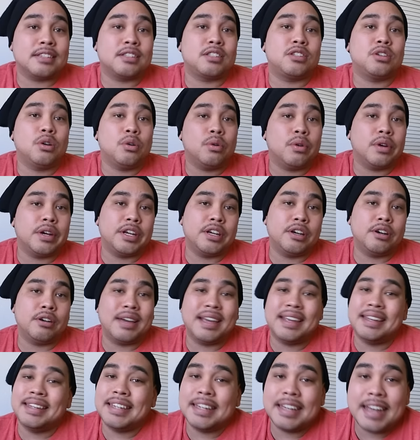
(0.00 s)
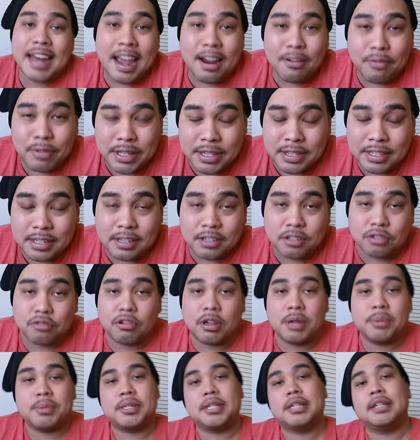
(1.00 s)
tutorial and did not read the
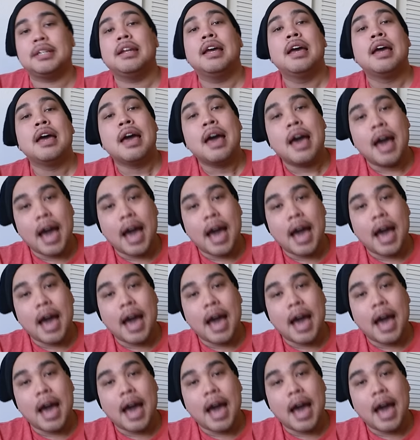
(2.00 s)
description,